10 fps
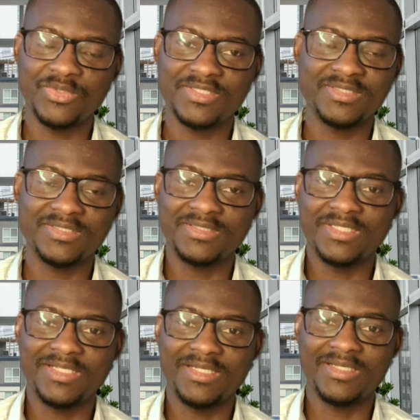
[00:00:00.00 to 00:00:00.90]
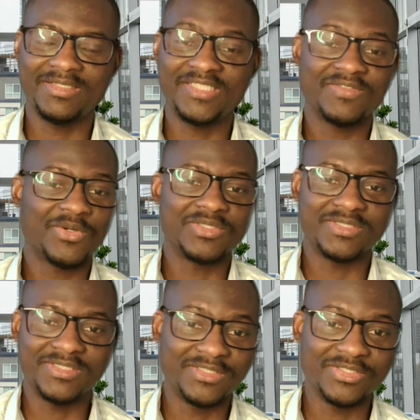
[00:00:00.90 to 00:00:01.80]
it wasn't a
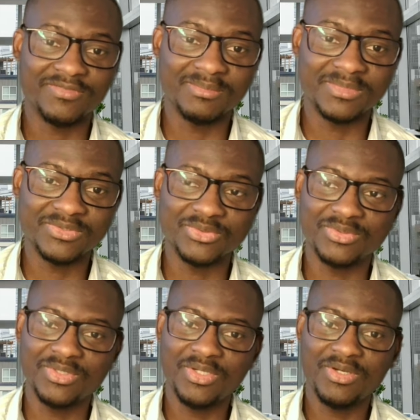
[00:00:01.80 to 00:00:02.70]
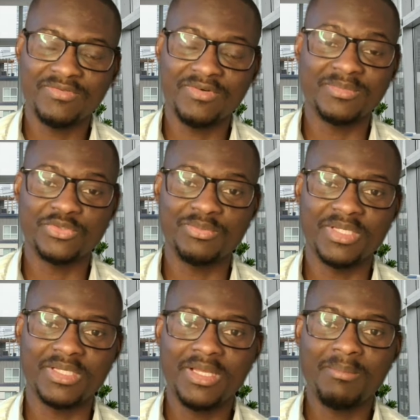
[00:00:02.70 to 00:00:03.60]
difficult decision for me to
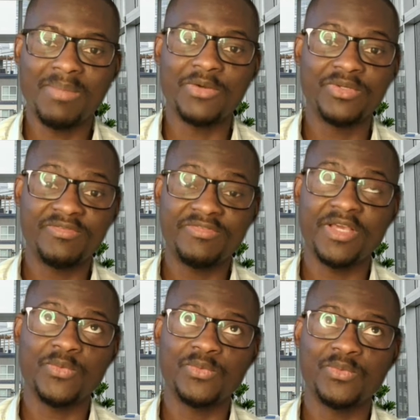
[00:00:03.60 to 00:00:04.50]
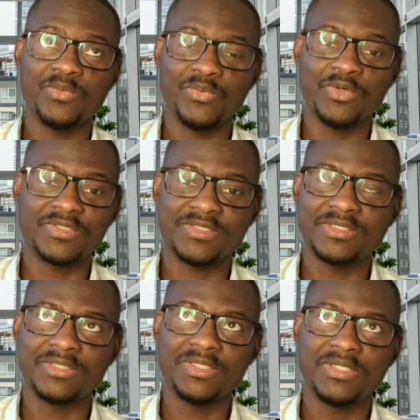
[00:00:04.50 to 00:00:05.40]
make. My only fear
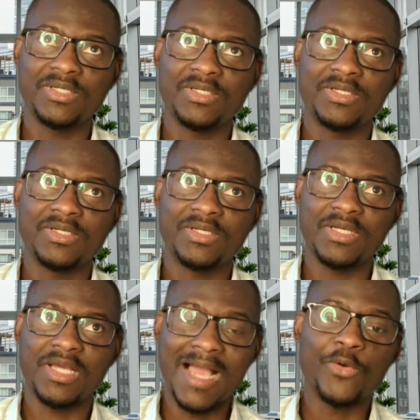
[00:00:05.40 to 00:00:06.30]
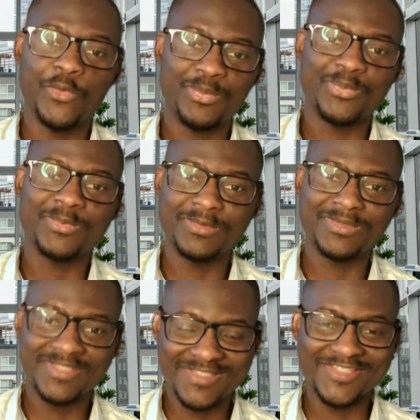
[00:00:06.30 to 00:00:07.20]
was, I hope
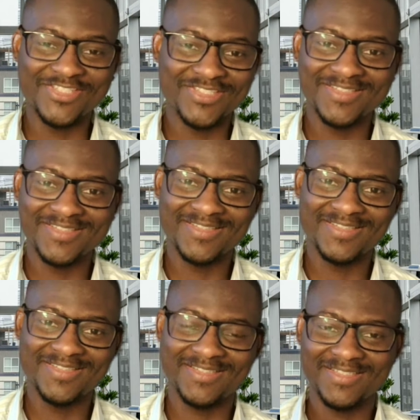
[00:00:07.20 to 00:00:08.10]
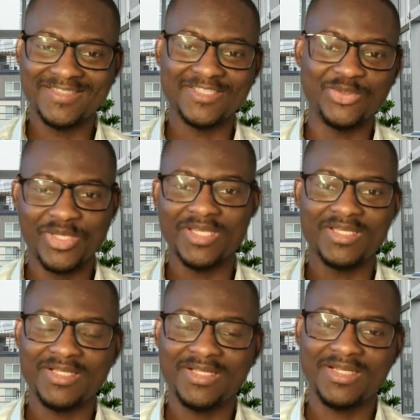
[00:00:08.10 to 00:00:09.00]
teaching in the
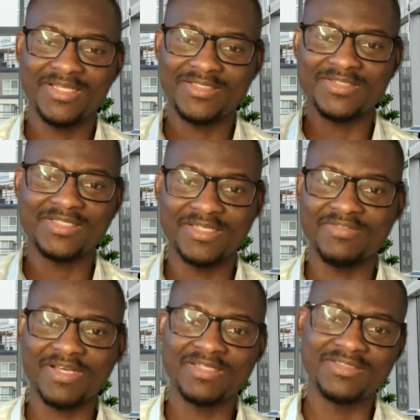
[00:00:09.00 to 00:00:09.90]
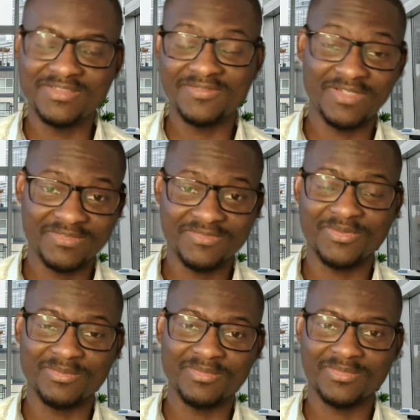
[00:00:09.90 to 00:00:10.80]
UK is not significantly
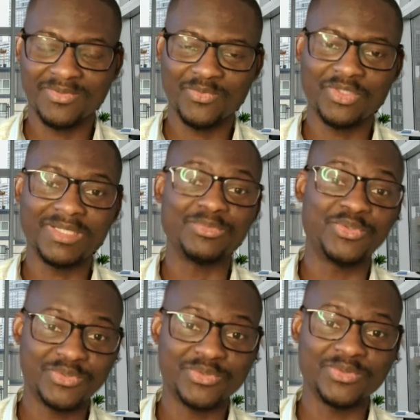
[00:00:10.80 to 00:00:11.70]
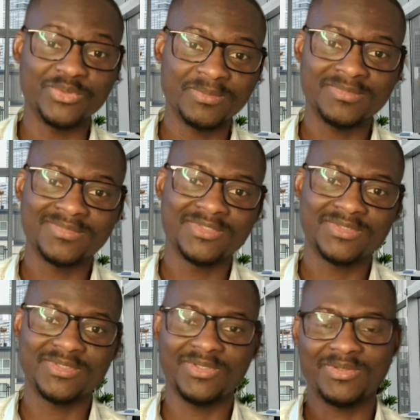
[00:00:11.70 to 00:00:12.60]
different from what I'm used to.
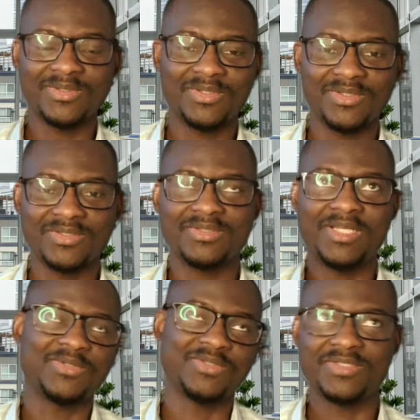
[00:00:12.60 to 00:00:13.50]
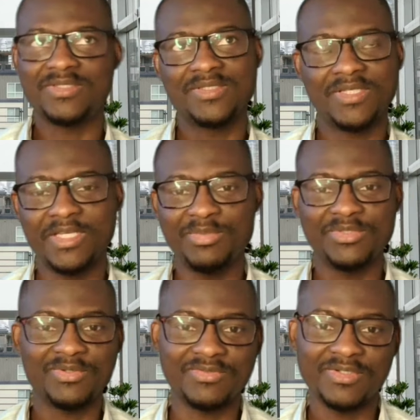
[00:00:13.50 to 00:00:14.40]
That was just
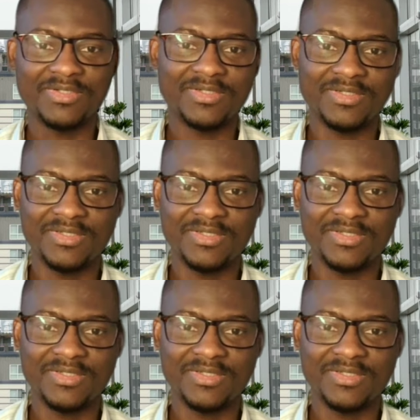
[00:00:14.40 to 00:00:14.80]
a bit of